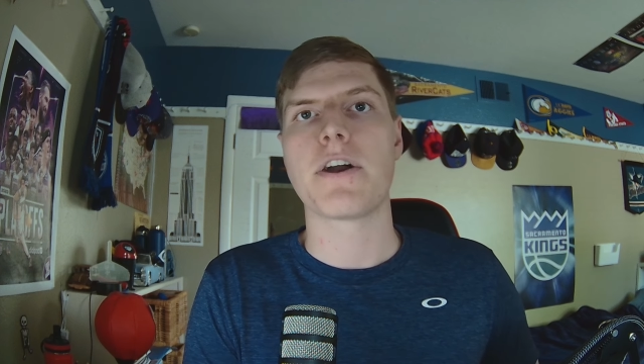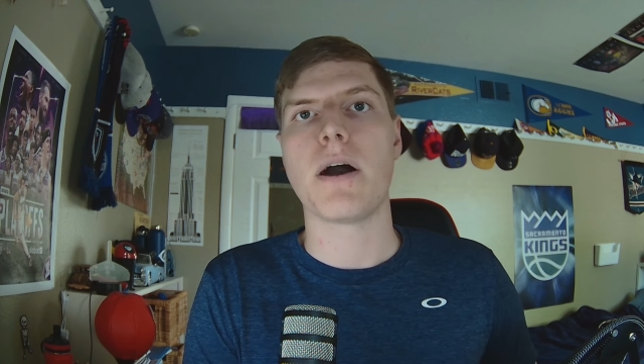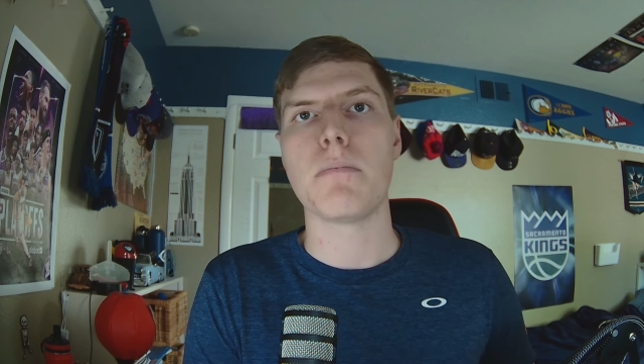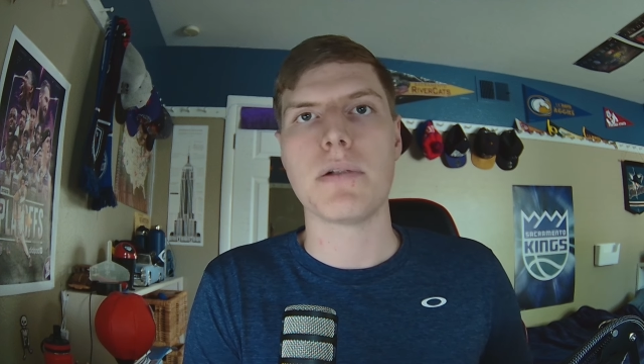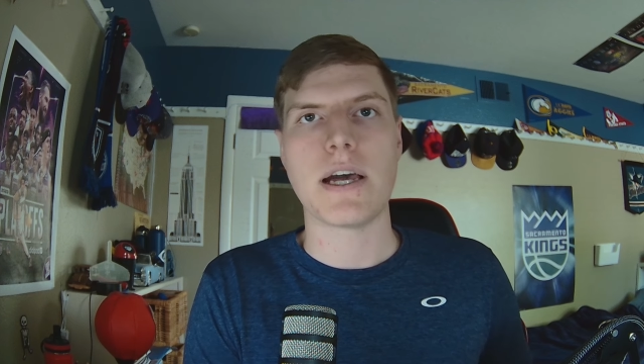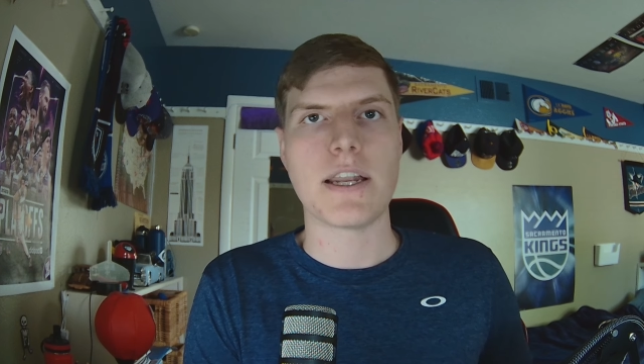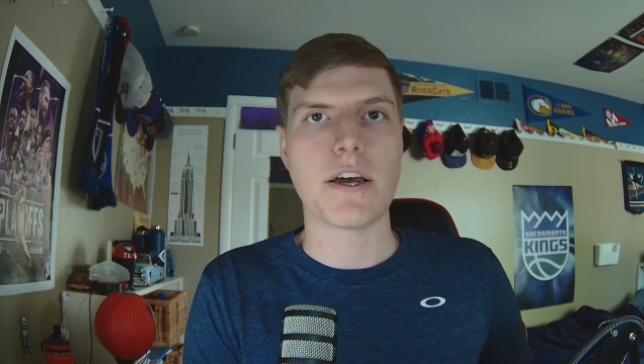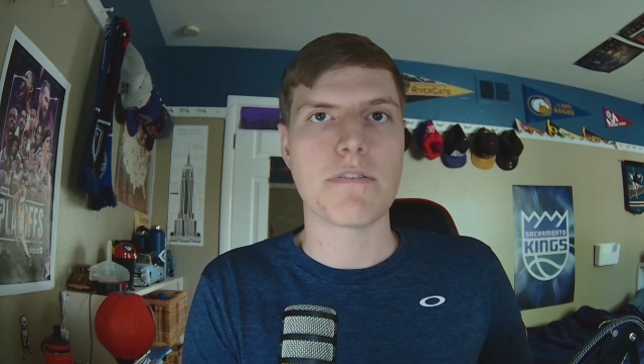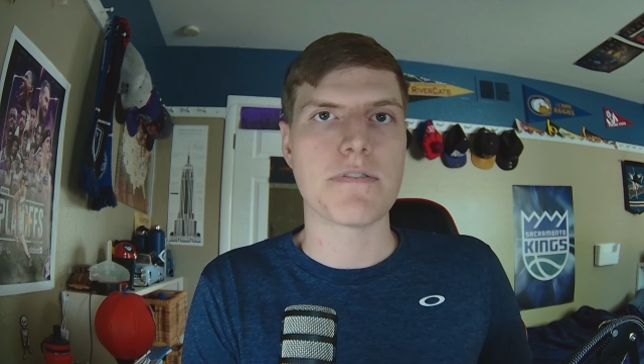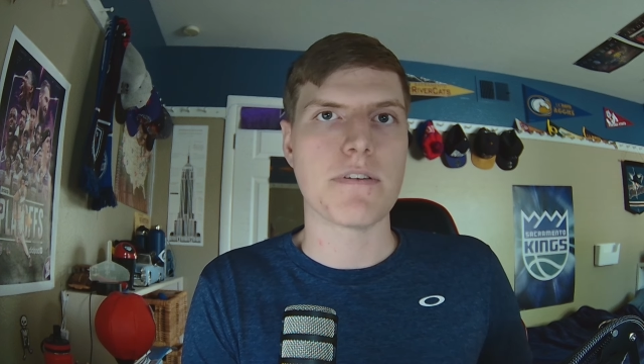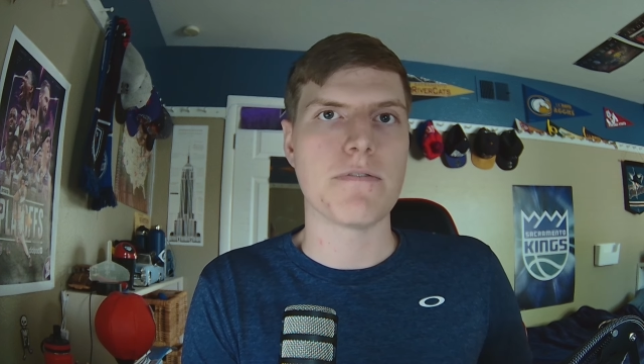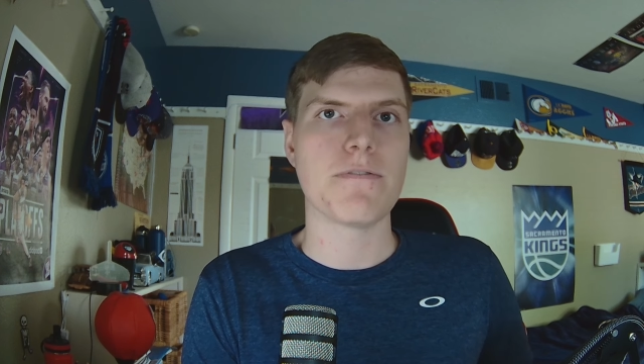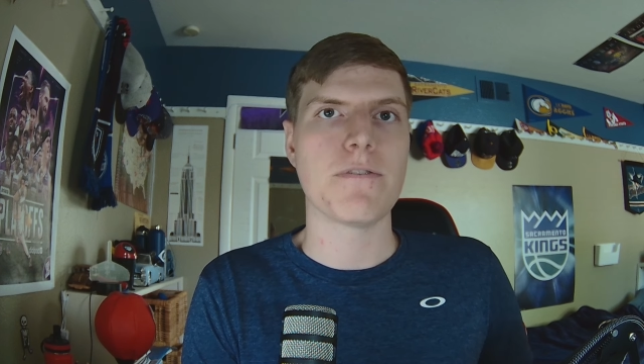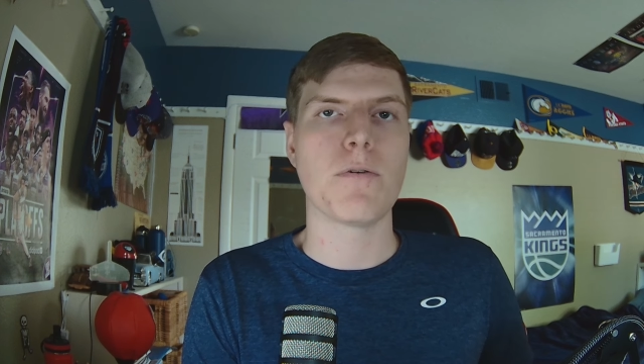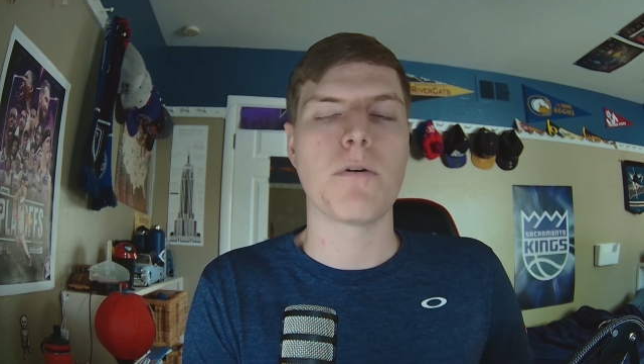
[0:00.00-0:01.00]
got played off the
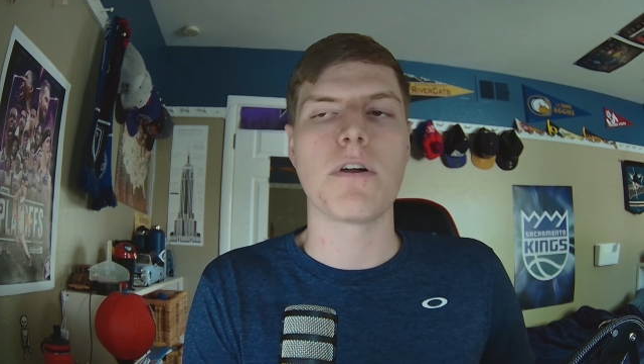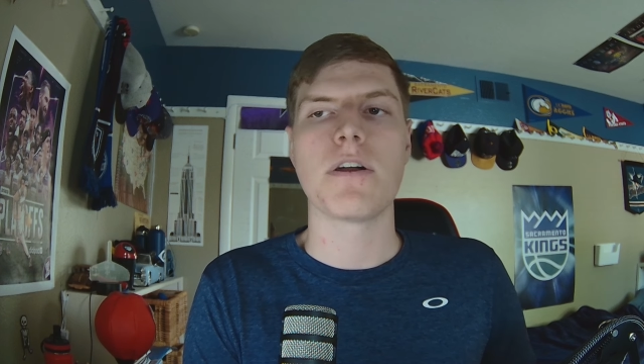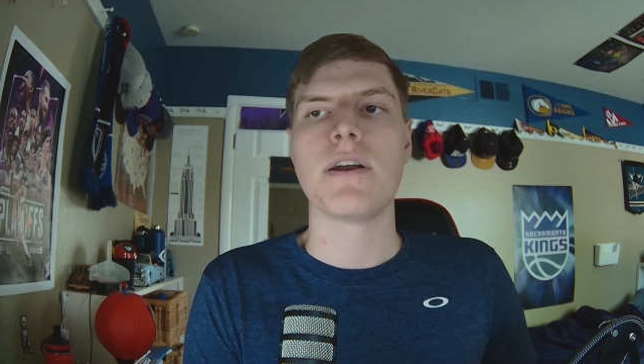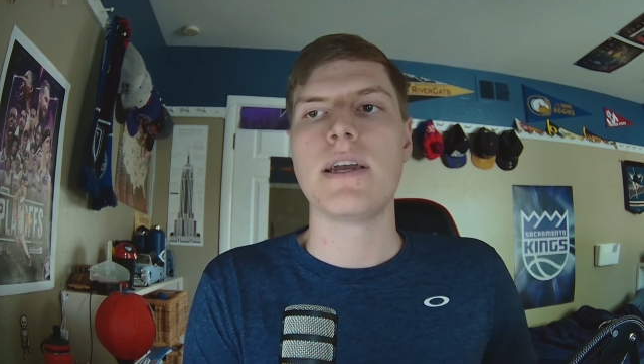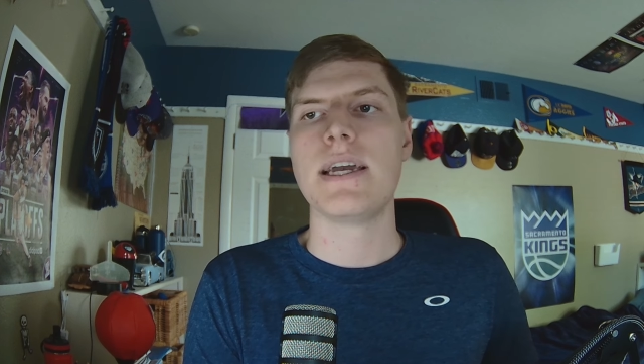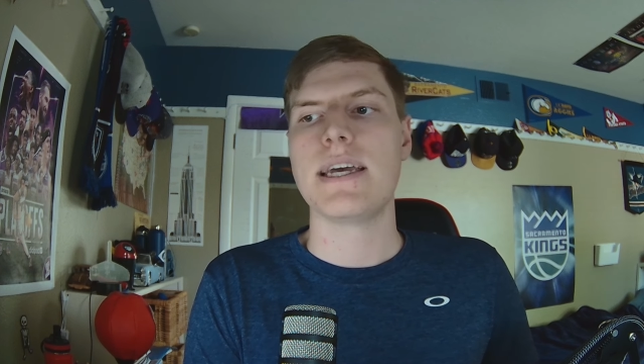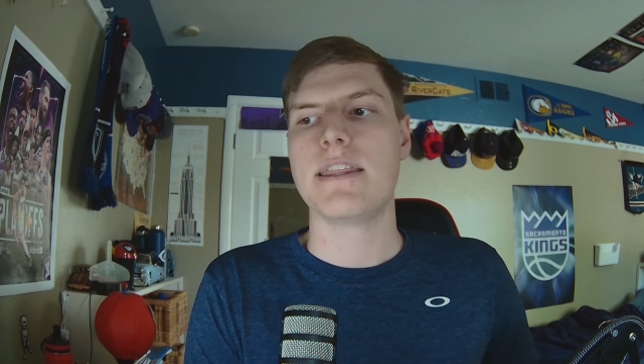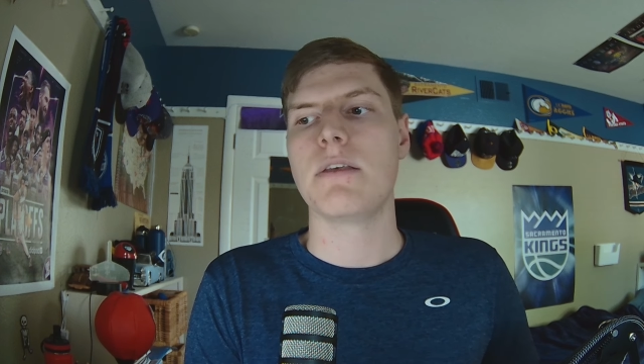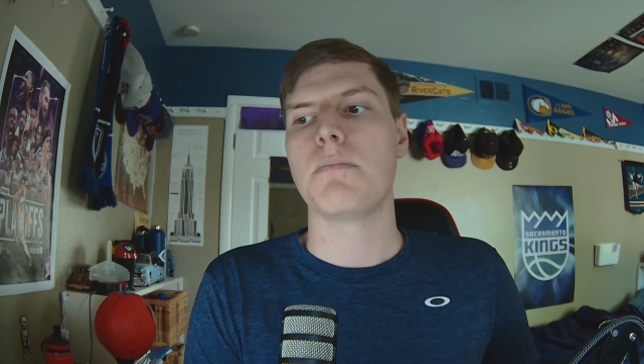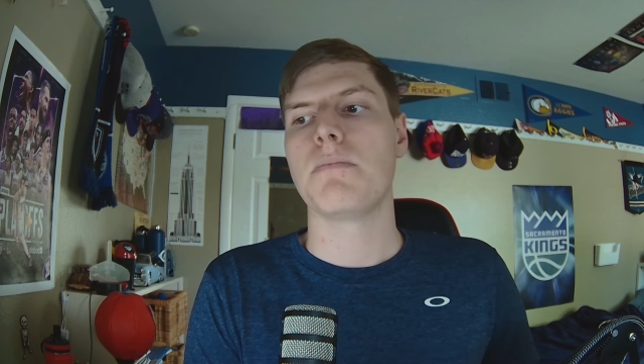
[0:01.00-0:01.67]
floor in the